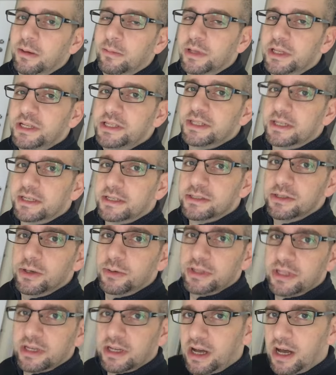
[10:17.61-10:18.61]
please let us
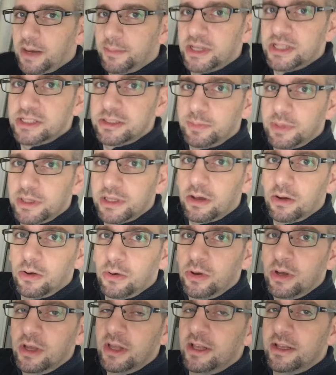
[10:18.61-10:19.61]
know in the comments
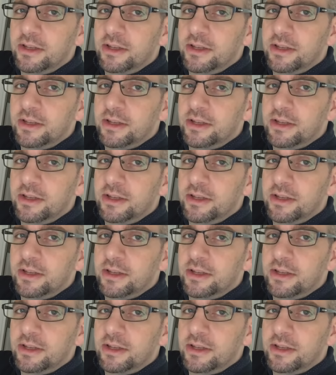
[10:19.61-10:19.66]
below.